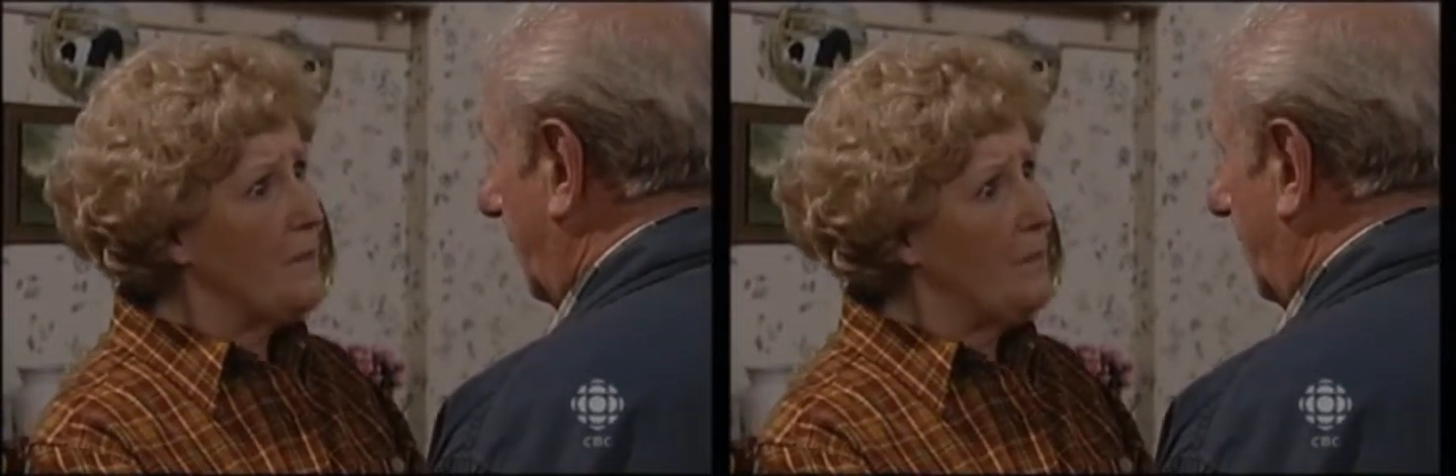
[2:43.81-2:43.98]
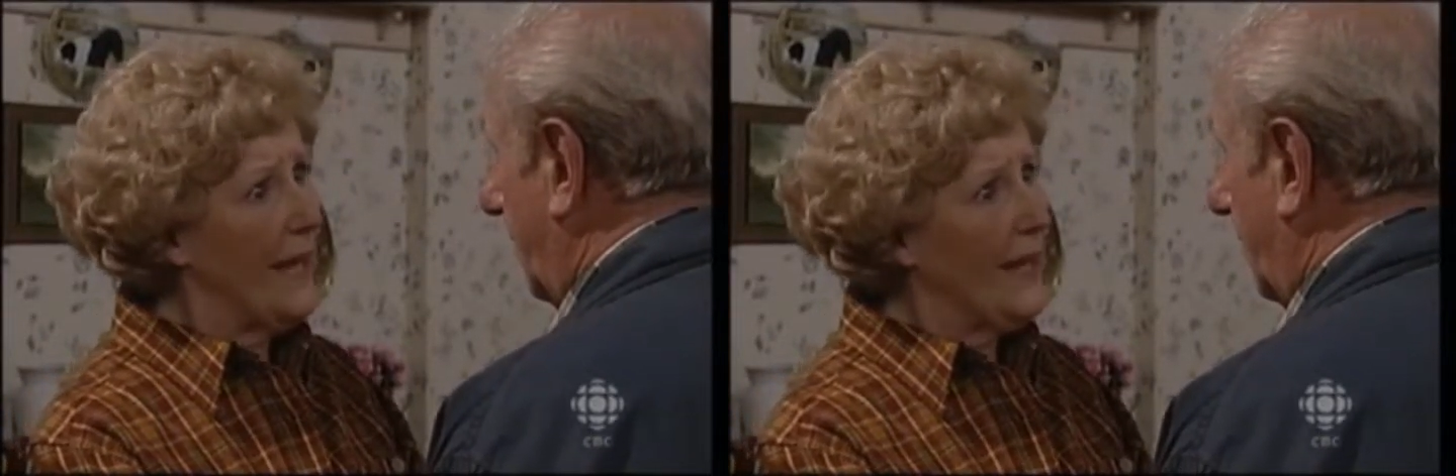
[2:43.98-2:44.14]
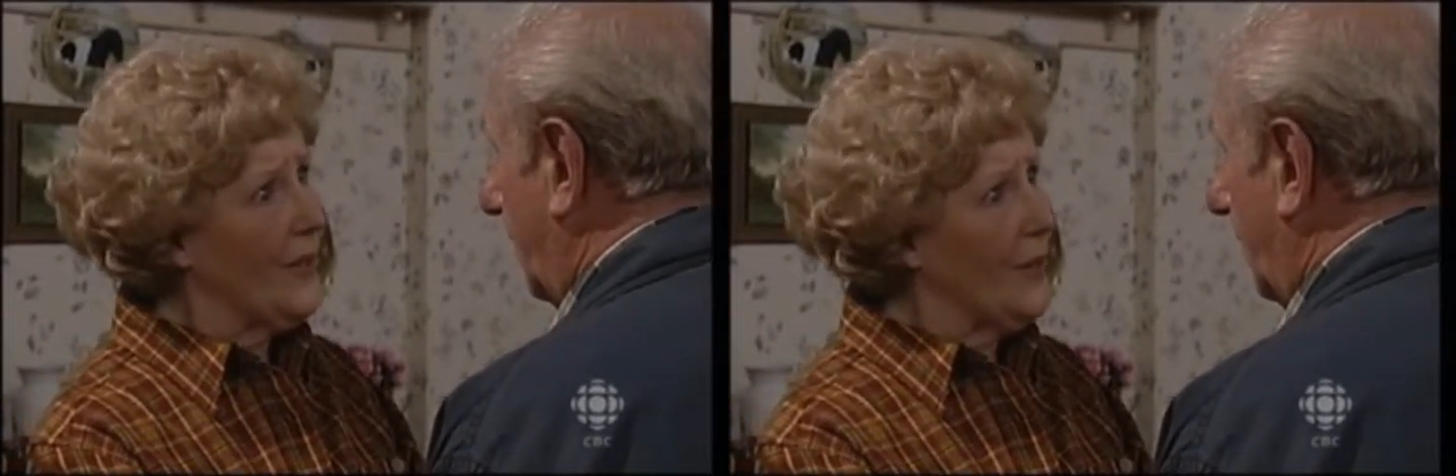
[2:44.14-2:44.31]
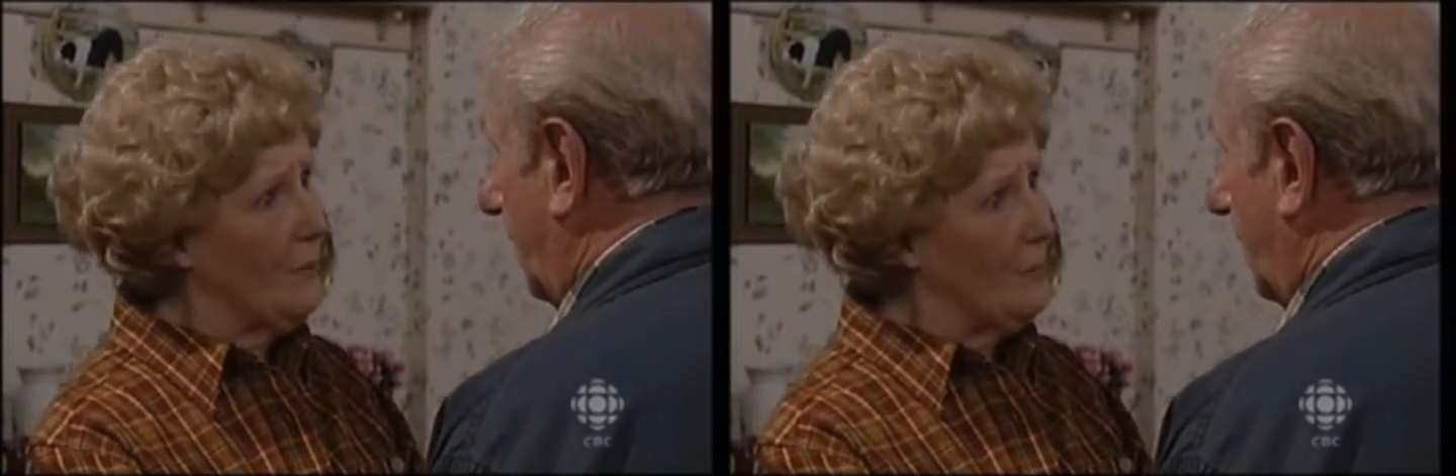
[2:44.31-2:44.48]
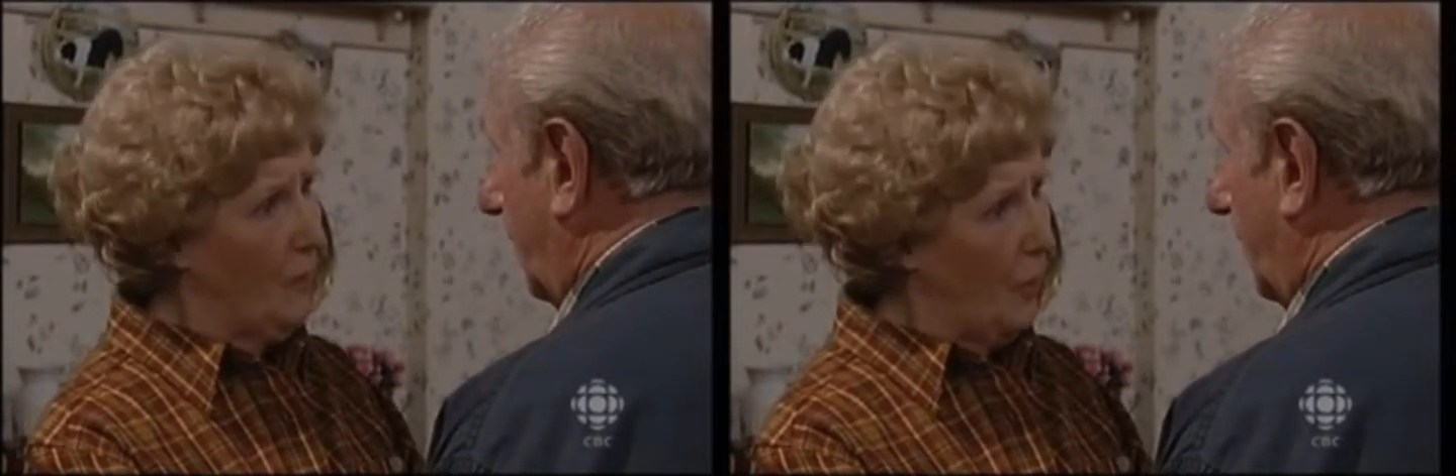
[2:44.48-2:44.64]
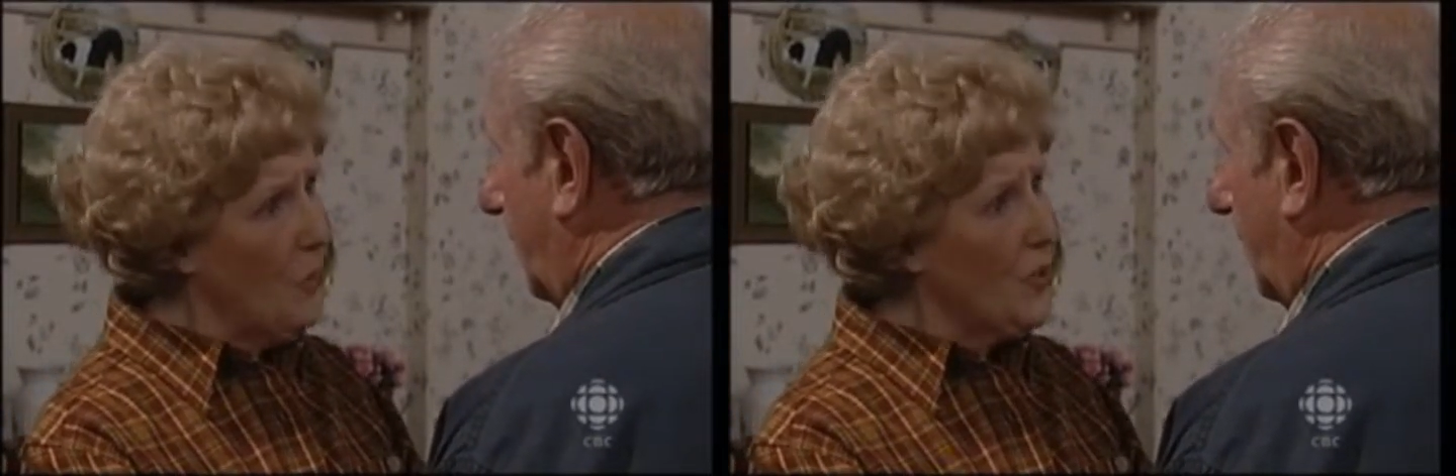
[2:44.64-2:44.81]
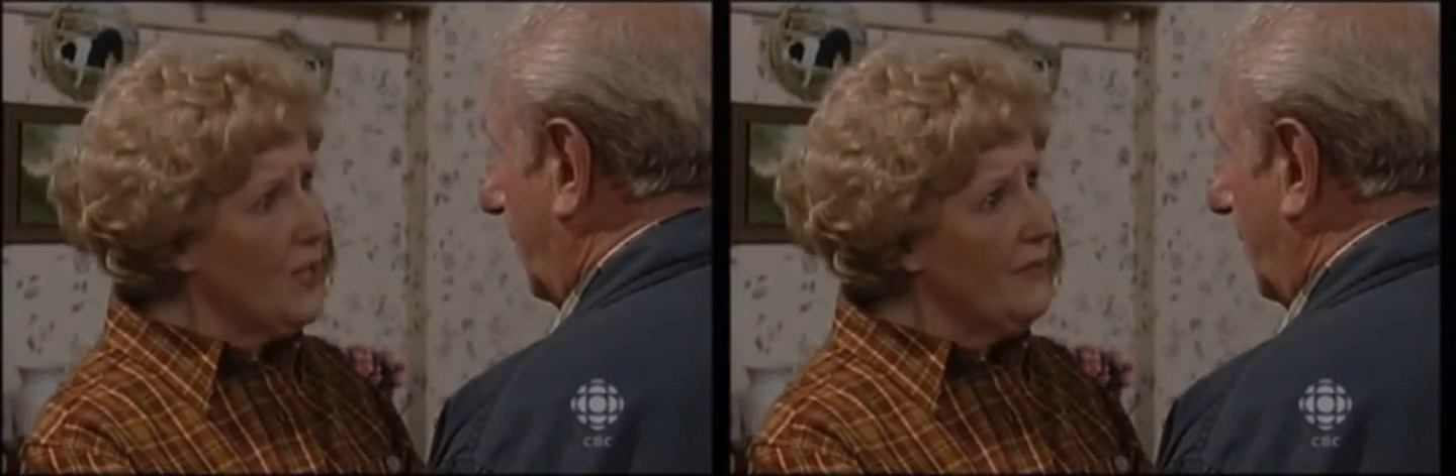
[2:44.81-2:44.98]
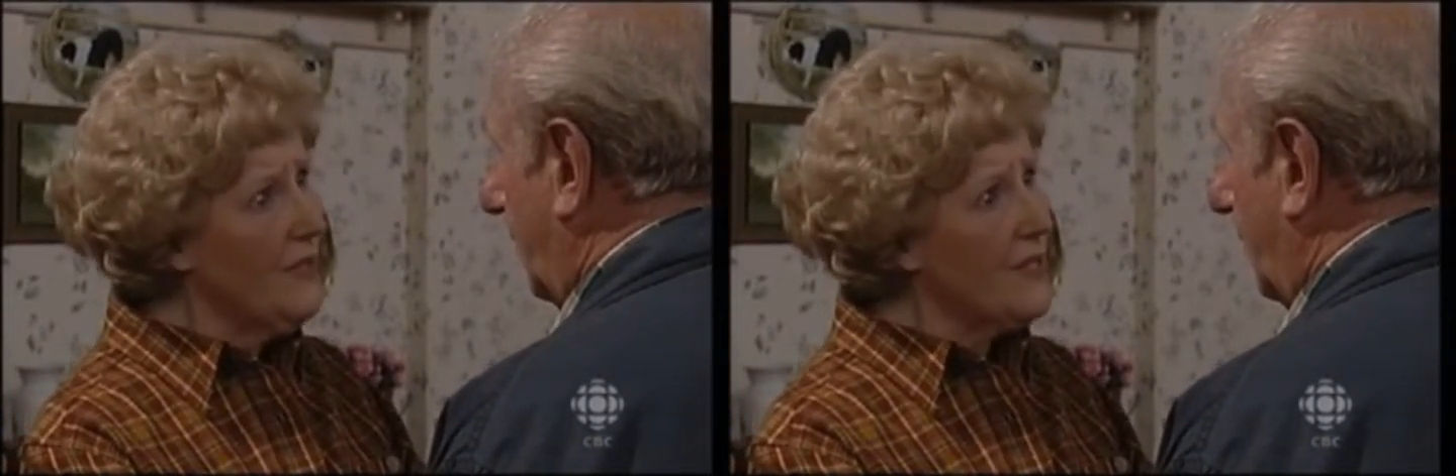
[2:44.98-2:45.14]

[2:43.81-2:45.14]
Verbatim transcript: bigger than both of